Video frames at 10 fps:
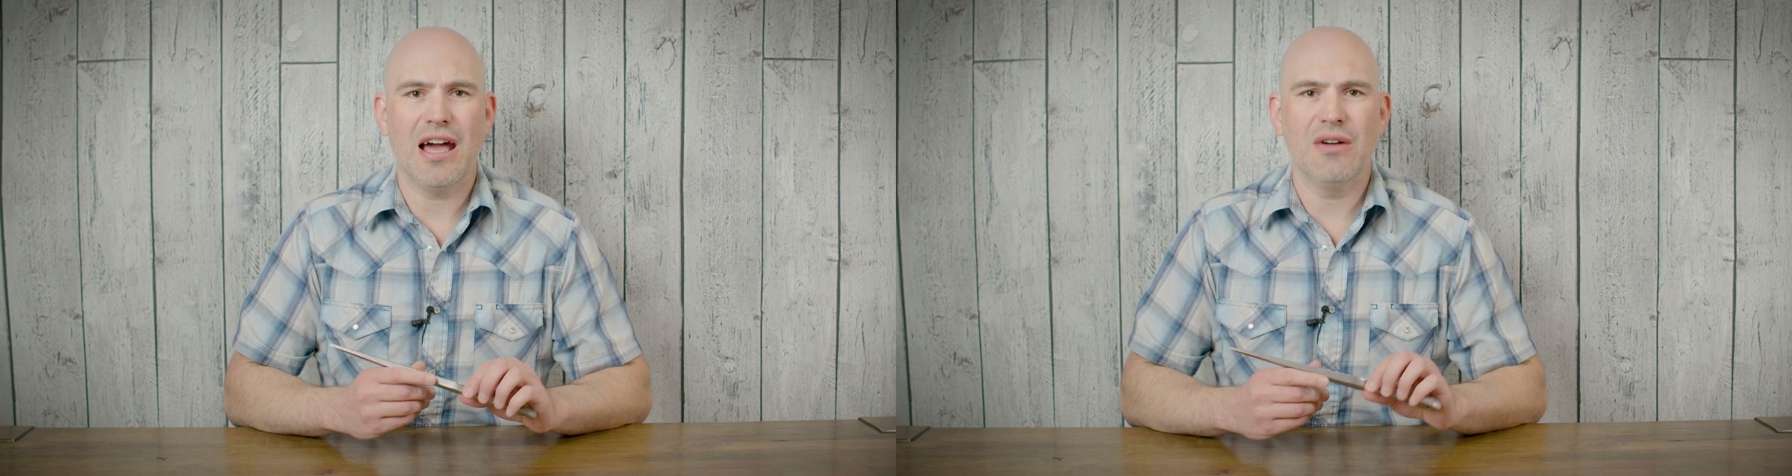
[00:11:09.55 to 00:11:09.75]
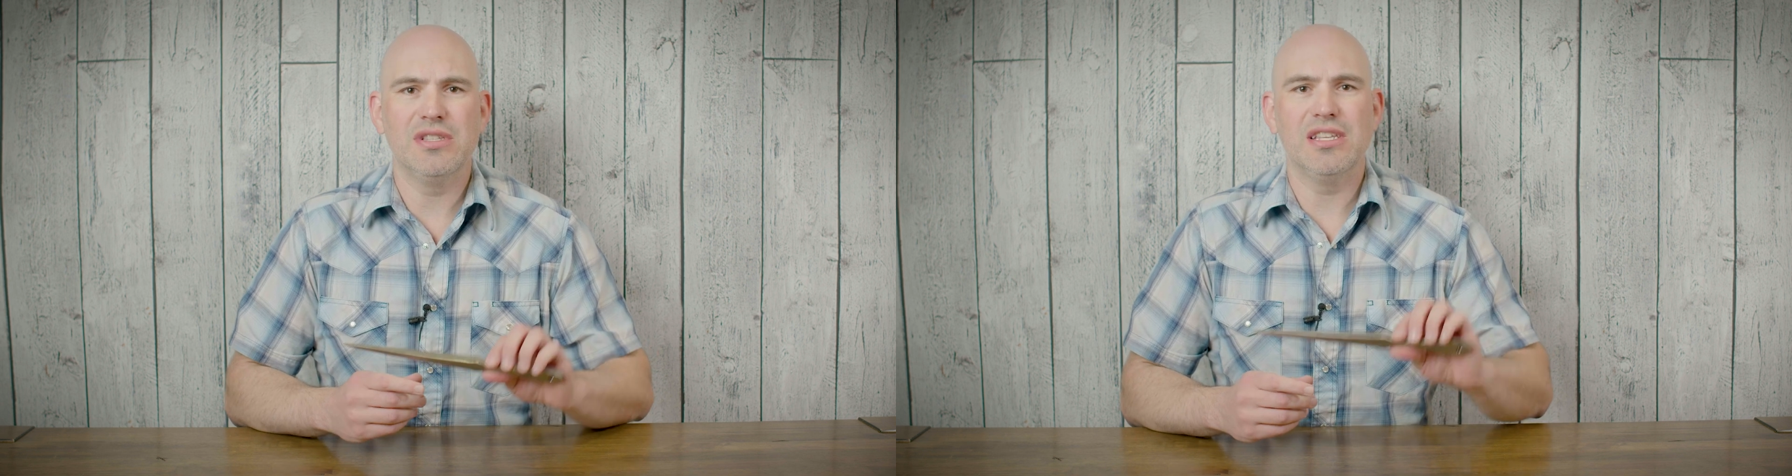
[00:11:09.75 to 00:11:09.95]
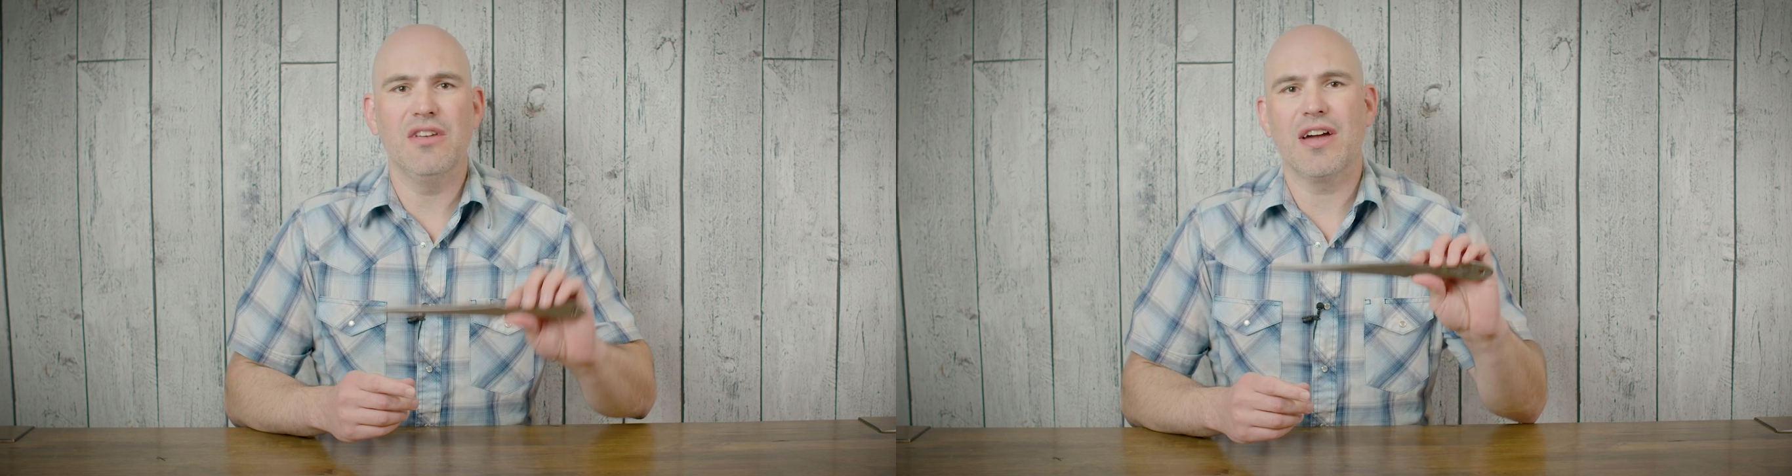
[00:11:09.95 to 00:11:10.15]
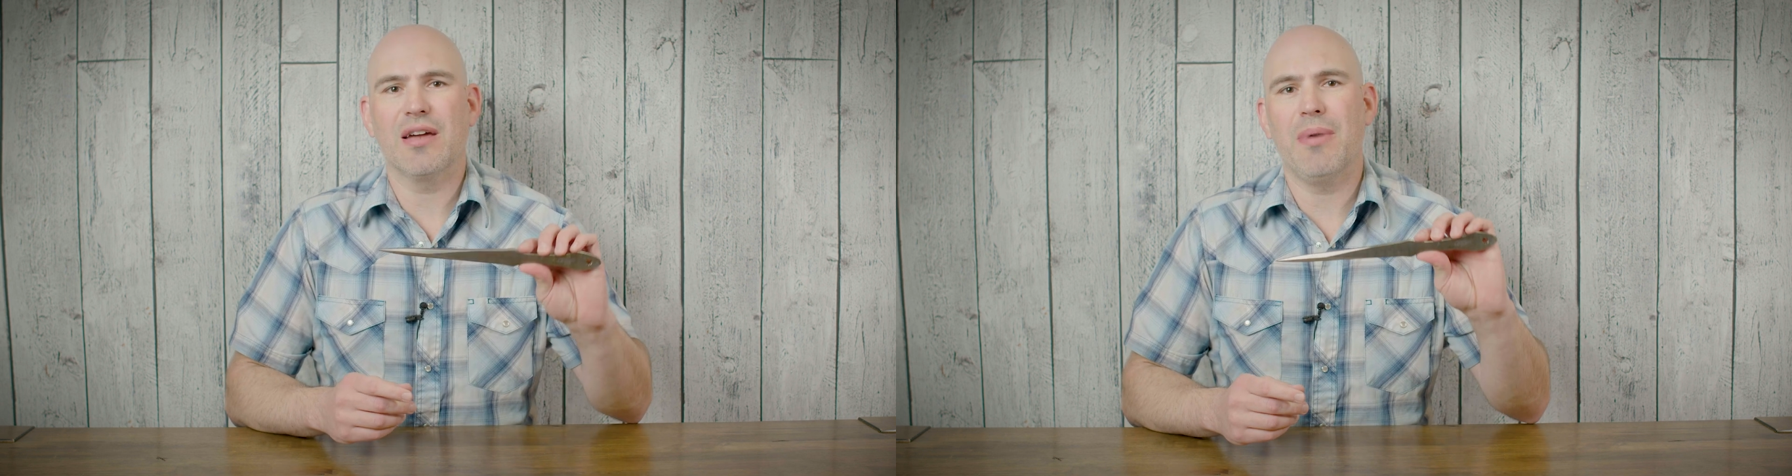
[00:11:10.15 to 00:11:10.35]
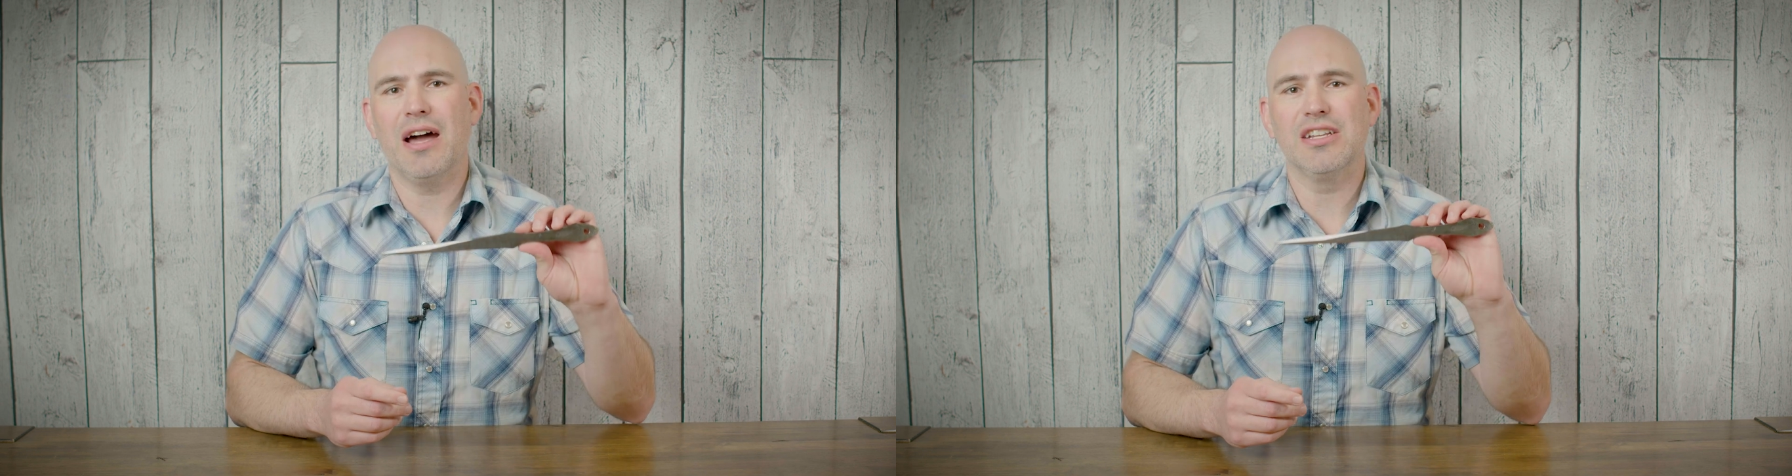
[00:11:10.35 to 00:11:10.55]
I would see if I
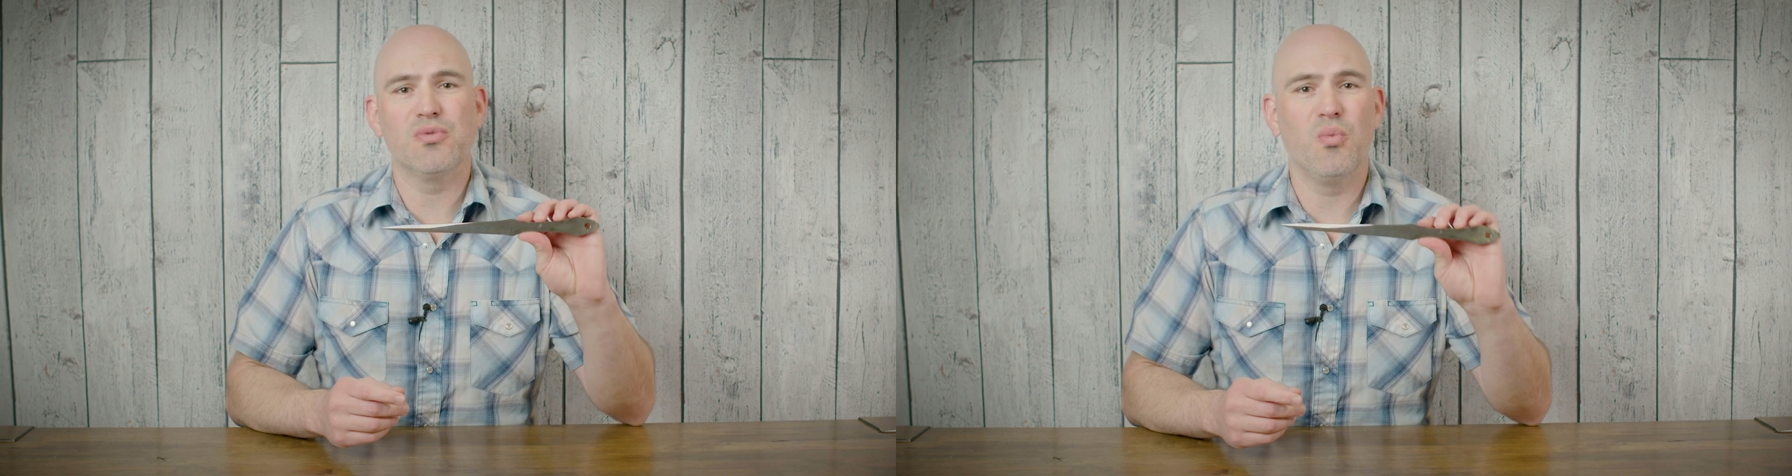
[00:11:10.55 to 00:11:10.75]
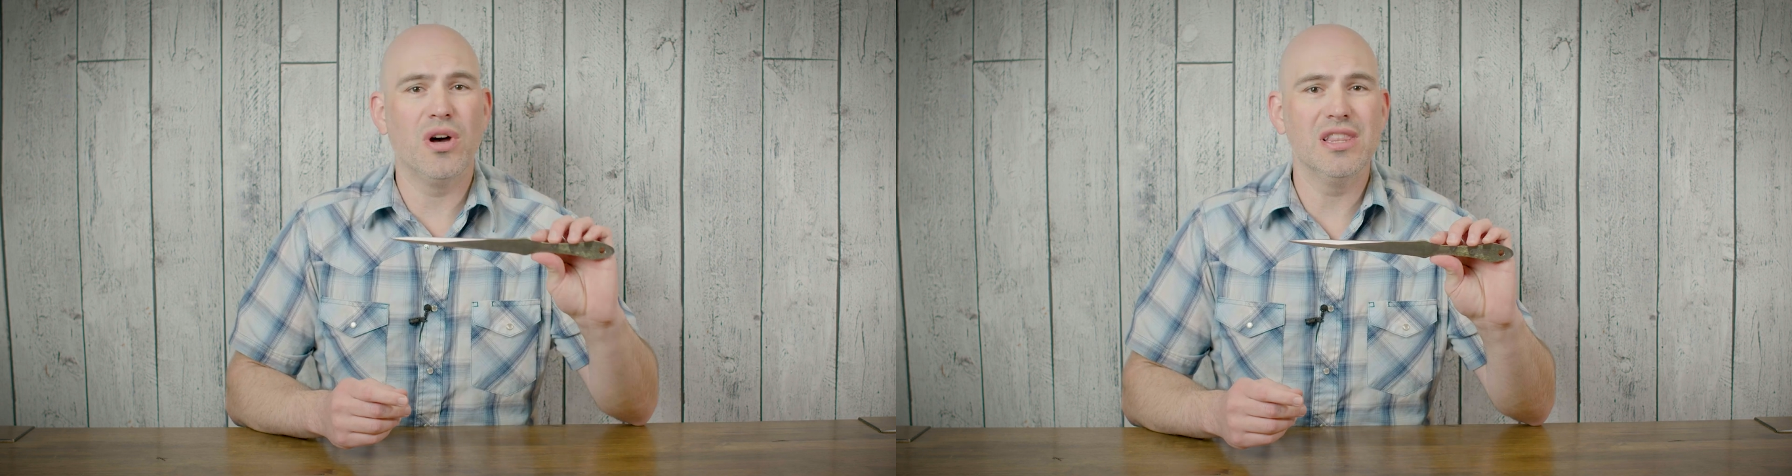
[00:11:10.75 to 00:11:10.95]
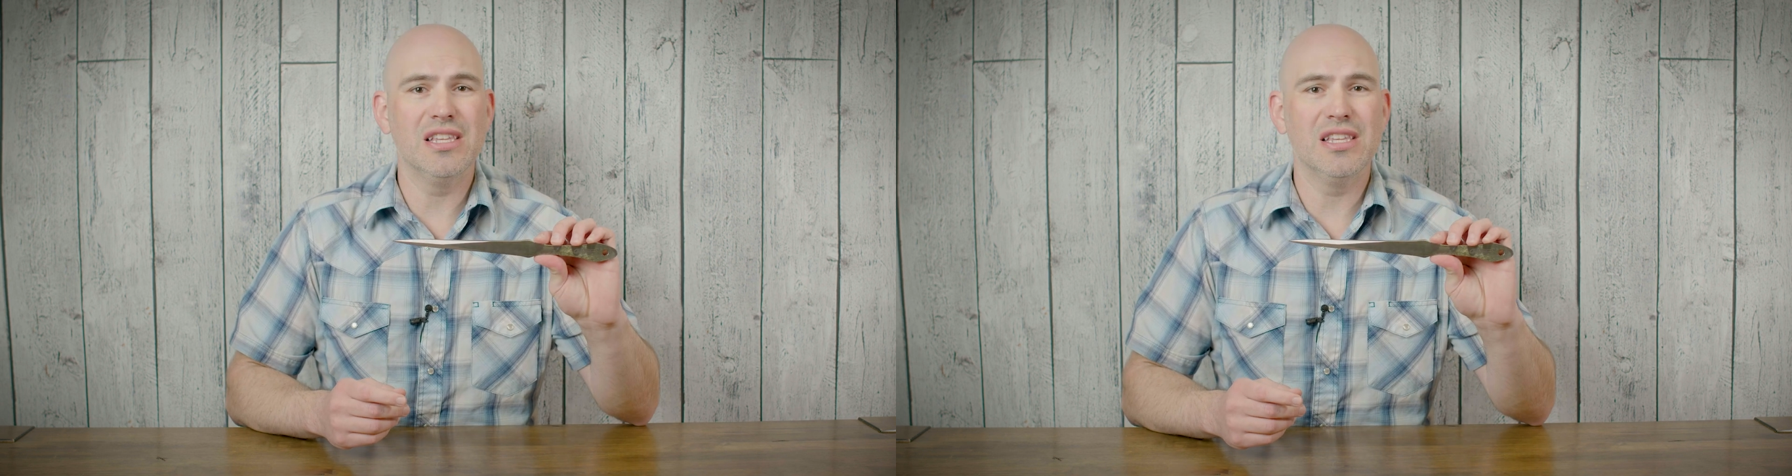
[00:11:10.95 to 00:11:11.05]
could buy just 1